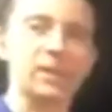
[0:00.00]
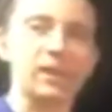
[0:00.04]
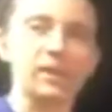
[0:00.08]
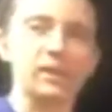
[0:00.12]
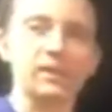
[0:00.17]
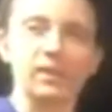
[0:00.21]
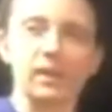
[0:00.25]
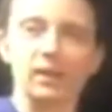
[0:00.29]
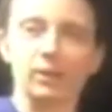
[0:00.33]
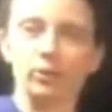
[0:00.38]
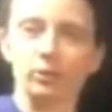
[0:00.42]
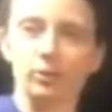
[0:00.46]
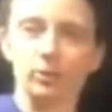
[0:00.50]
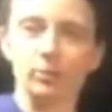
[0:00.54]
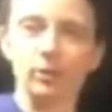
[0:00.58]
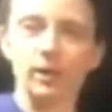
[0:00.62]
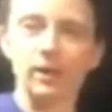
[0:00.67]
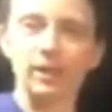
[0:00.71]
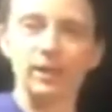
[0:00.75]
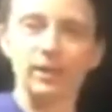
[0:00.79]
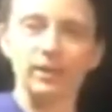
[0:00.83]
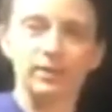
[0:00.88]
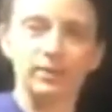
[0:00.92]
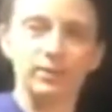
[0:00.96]
It's actually way
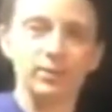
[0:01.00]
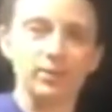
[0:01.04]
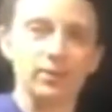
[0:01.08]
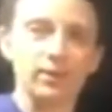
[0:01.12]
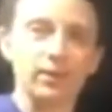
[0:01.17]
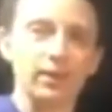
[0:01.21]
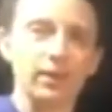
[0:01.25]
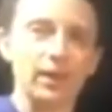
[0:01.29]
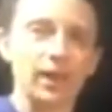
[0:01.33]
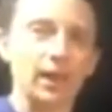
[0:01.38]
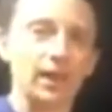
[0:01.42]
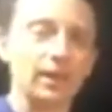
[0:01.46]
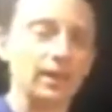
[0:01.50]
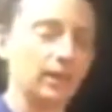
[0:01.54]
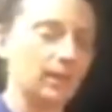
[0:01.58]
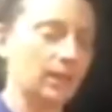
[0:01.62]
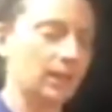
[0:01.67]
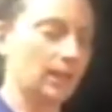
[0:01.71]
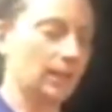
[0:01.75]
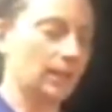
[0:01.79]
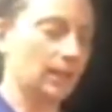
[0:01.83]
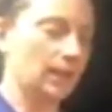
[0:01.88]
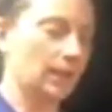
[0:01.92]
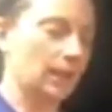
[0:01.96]
easier than that.
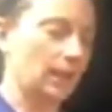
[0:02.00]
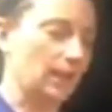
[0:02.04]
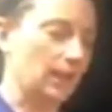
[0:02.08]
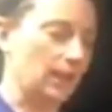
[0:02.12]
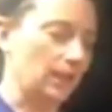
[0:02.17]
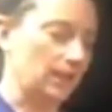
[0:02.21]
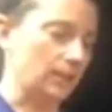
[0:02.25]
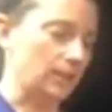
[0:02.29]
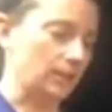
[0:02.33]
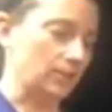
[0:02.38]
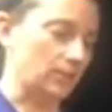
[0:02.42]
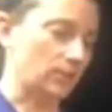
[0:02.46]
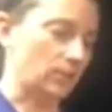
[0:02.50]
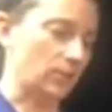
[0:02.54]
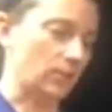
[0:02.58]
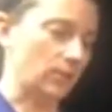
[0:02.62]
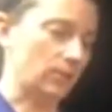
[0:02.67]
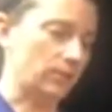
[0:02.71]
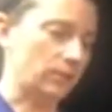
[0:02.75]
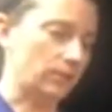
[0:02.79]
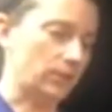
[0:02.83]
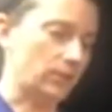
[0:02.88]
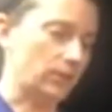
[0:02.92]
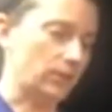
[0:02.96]
And so I
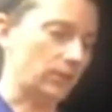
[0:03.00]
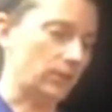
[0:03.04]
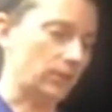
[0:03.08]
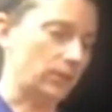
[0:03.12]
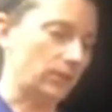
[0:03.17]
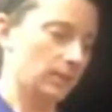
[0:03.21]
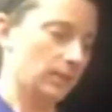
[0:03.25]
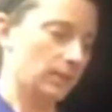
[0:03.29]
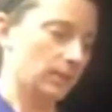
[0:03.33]
figured